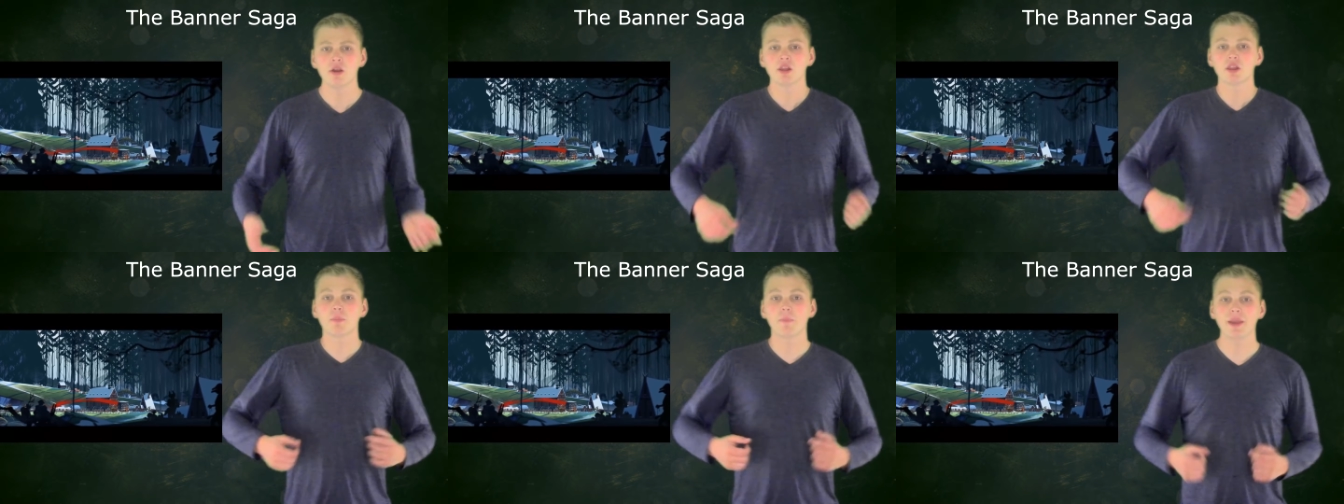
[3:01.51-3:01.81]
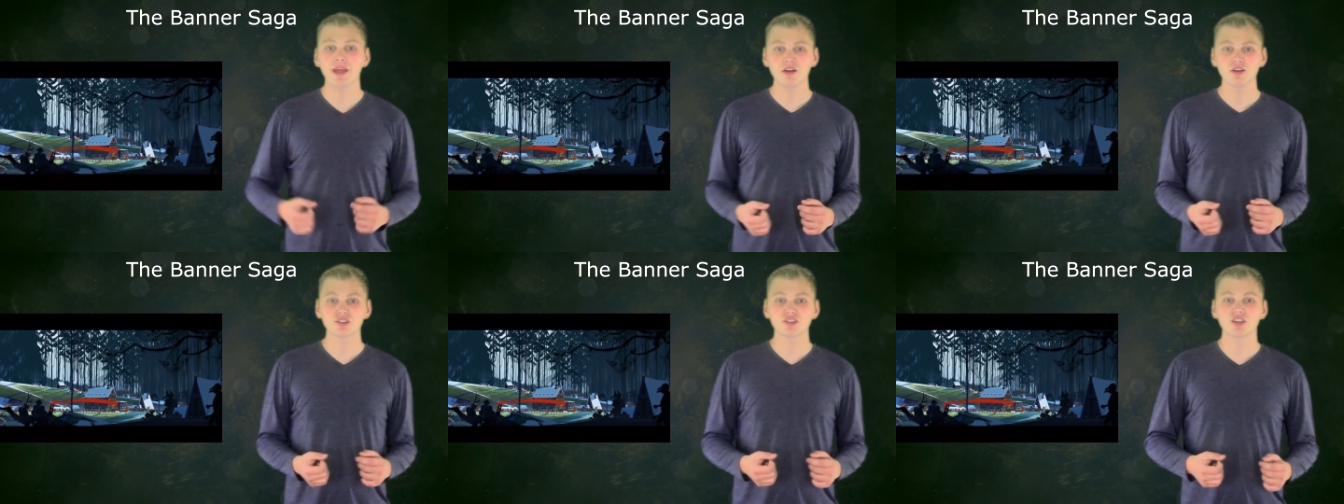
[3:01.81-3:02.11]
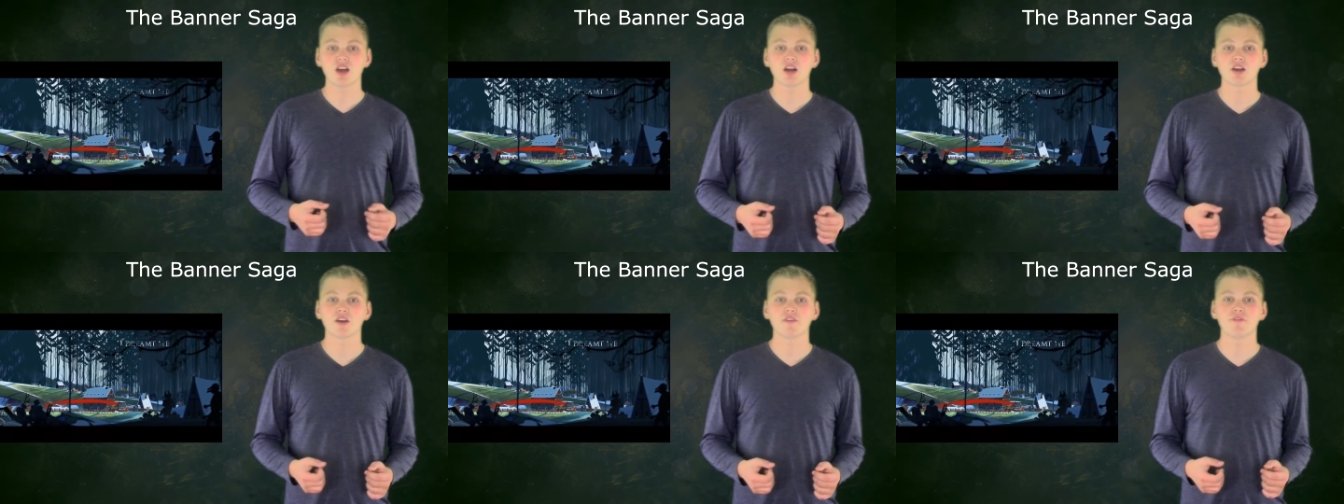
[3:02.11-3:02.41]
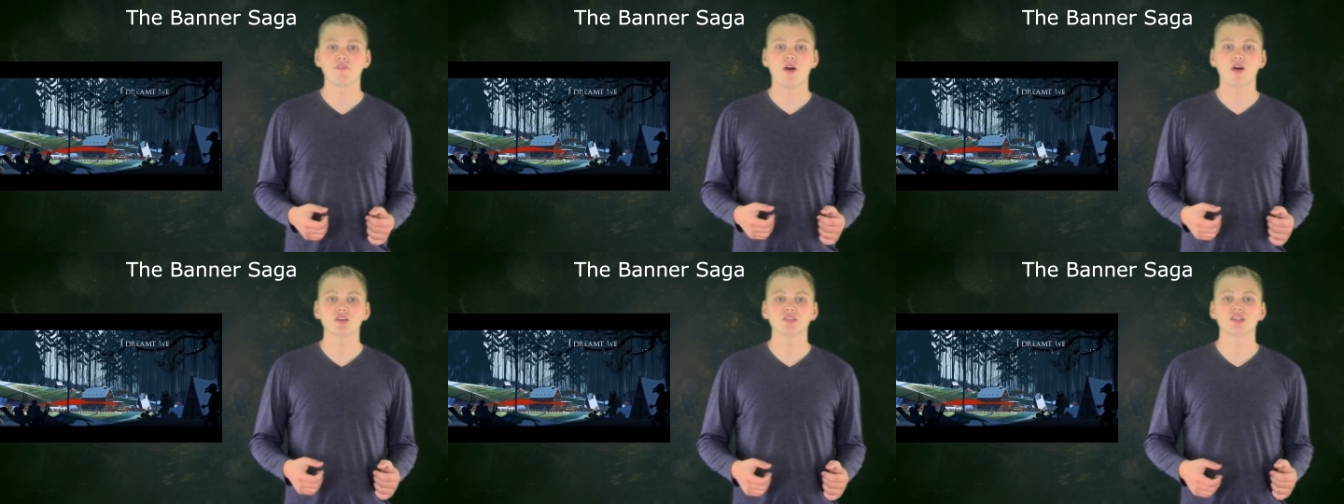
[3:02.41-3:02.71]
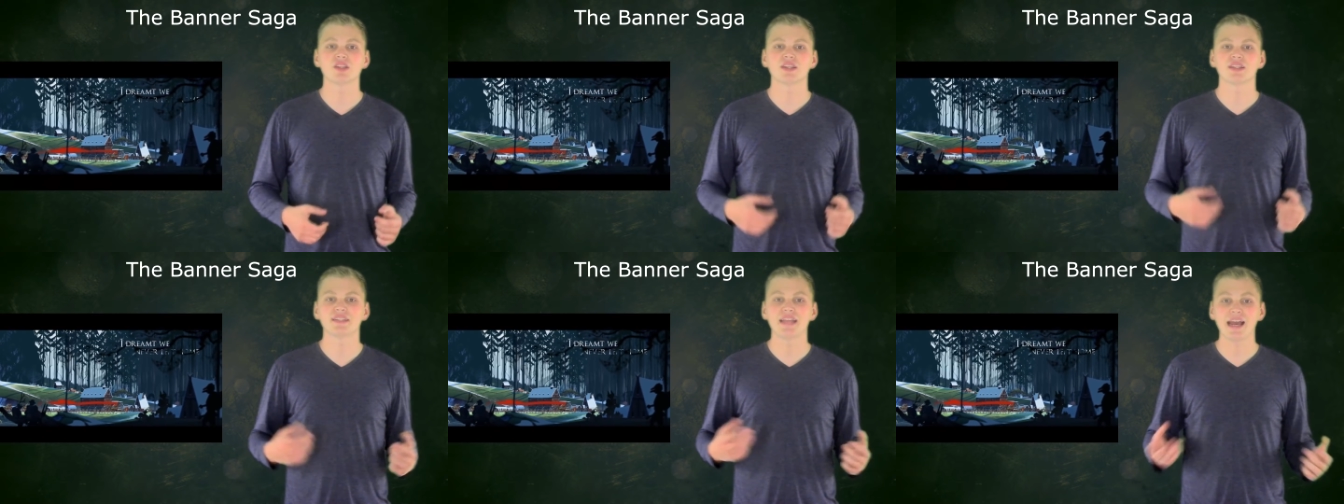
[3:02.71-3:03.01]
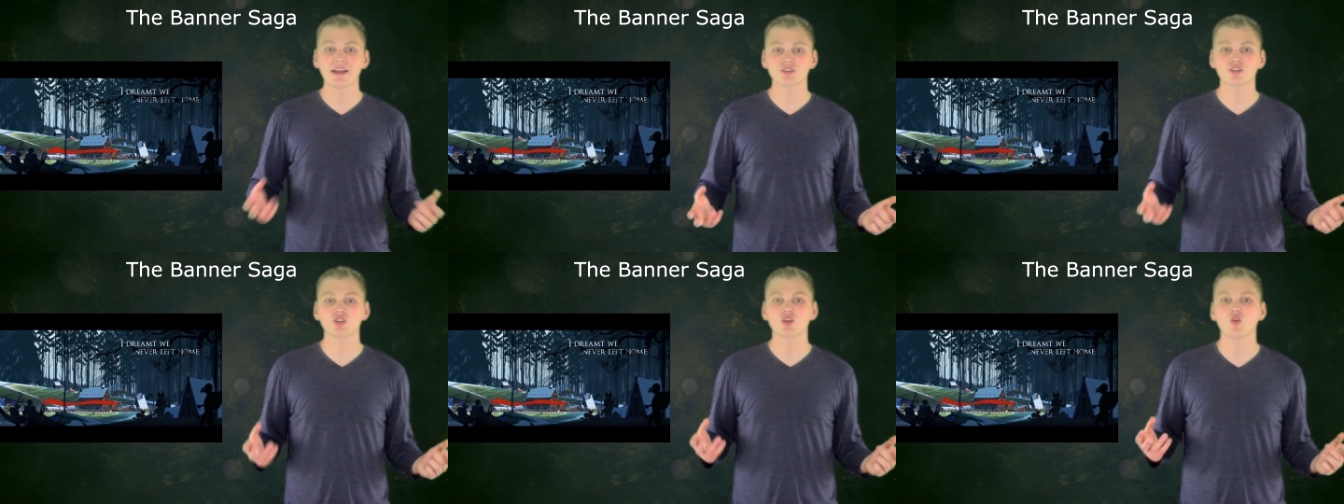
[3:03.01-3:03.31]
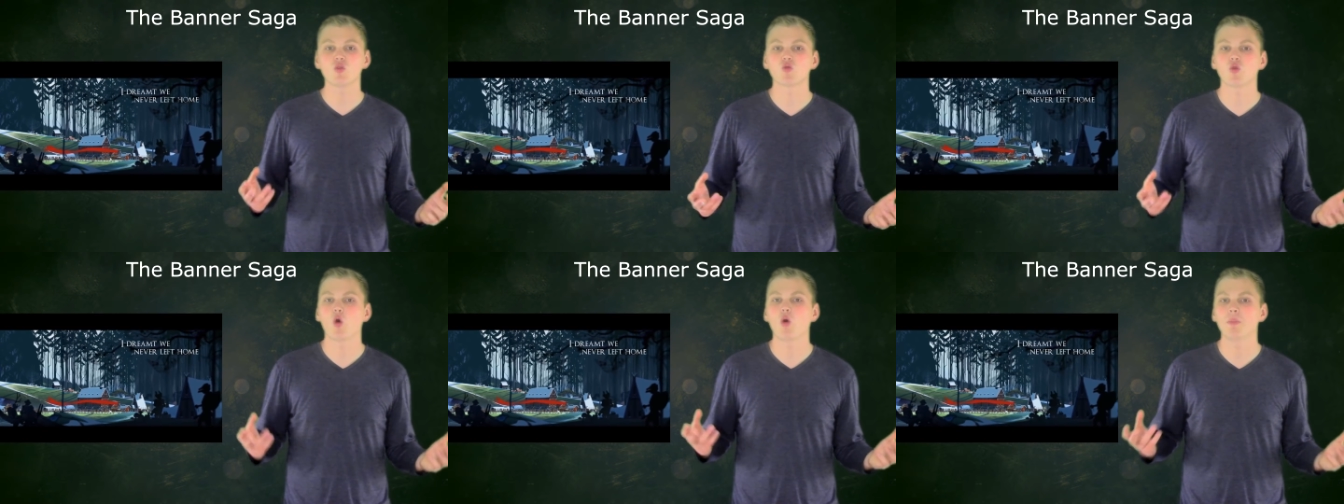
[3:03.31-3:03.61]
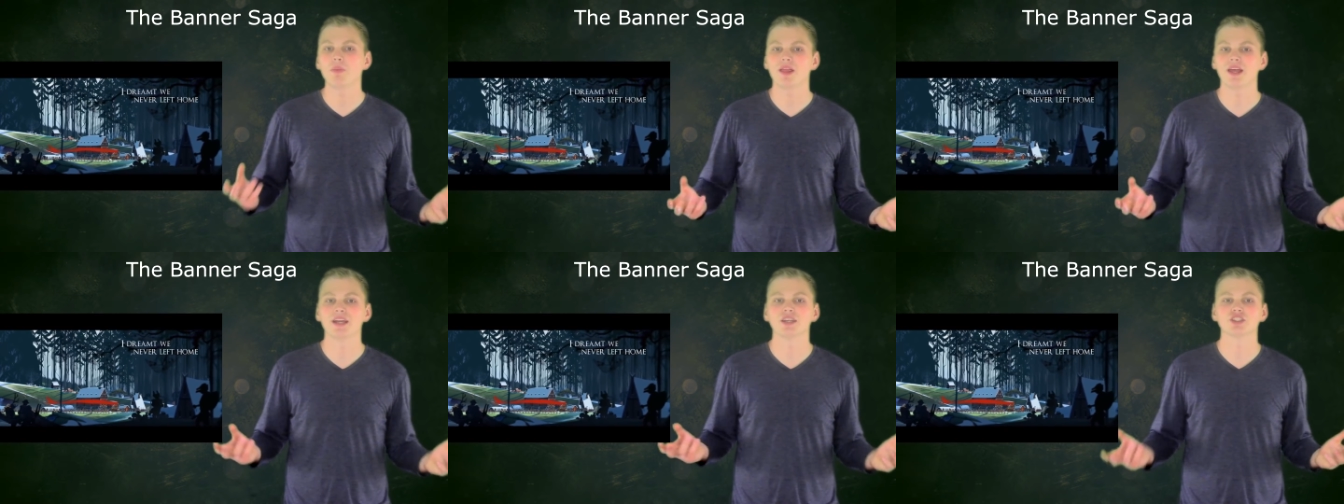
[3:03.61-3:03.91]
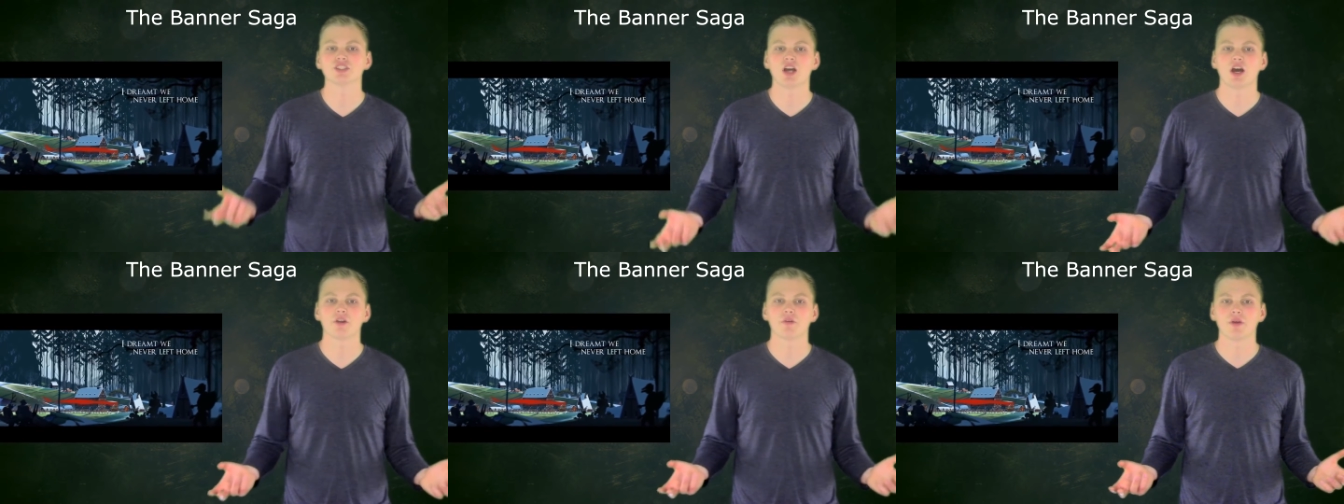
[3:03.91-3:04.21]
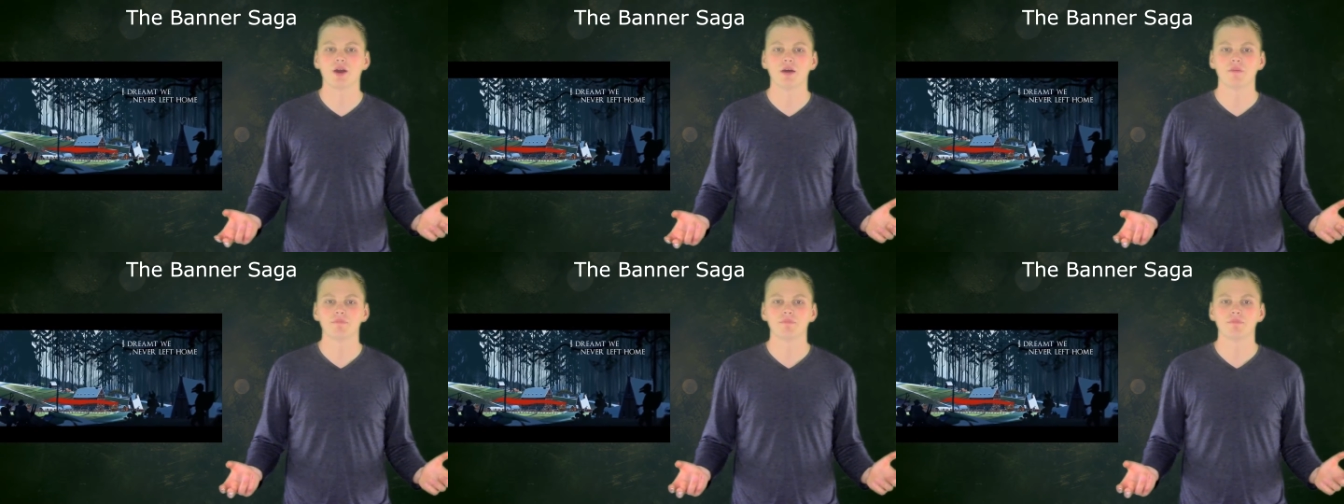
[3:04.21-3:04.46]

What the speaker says: the Banner Saga falls in the tactical role-playing genre.